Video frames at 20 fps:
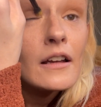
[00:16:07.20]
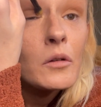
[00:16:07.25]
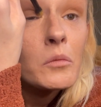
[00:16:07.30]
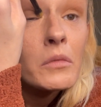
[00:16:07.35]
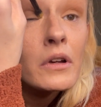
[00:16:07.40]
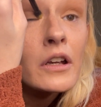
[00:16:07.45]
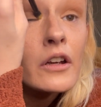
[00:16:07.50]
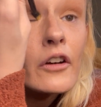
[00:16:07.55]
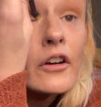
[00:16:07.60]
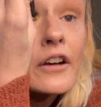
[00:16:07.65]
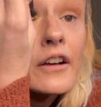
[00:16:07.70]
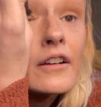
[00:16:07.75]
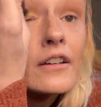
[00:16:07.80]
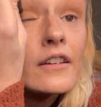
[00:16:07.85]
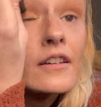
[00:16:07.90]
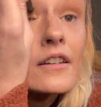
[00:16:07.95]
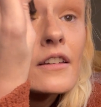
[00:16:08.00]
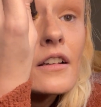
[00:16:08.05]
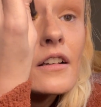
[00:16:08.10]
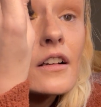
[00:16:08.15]
in my
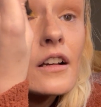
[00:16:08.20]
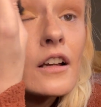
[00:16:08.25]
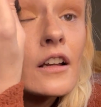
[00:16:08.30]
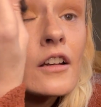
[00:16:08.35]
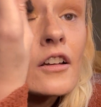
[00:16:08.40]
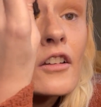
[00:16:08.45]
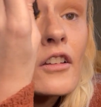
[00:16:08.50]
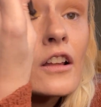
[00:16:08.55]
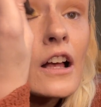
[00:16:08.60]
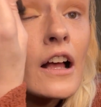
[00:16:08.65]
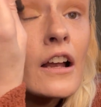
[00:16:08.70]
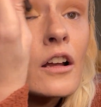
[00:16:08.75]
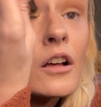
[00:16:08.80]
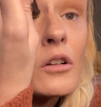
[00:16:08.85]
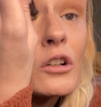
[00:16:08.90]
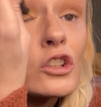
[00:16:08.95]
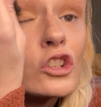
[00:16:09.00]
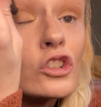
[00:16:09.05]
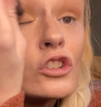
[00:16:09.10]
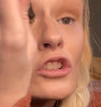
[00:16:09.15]
crease and just kind
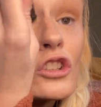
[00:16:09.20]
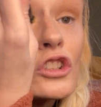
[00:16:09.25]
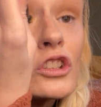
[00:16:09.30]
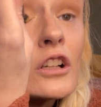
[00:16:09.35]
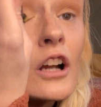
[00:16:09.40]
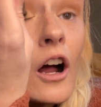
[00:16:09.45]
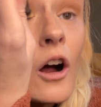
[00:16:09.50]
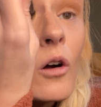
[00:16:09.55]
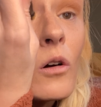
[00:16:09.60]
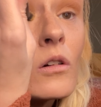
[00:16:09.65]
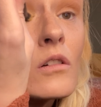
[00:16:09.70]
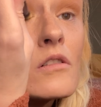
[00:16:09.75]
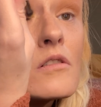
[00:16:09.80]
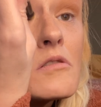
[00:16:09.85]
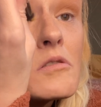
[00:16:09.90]
of shush it out.